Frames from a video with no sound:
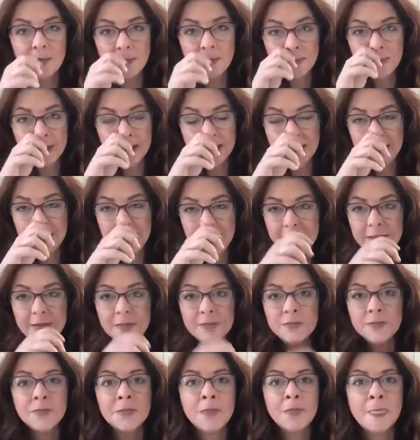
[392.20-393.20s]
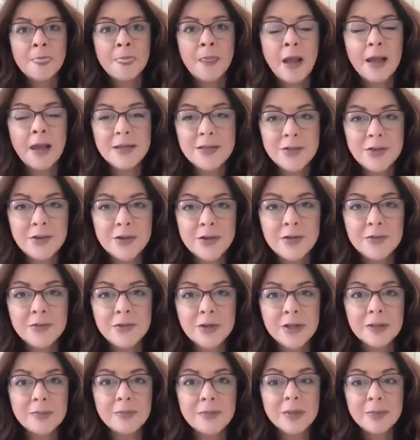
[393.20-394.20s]
me, I started
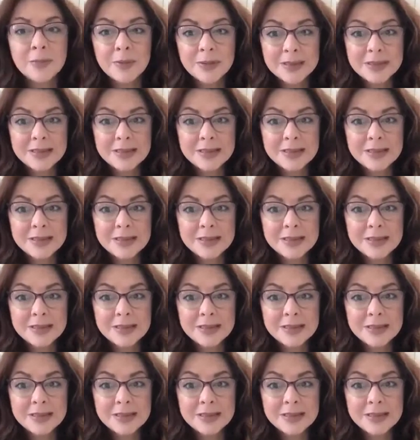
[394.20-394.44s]
reading people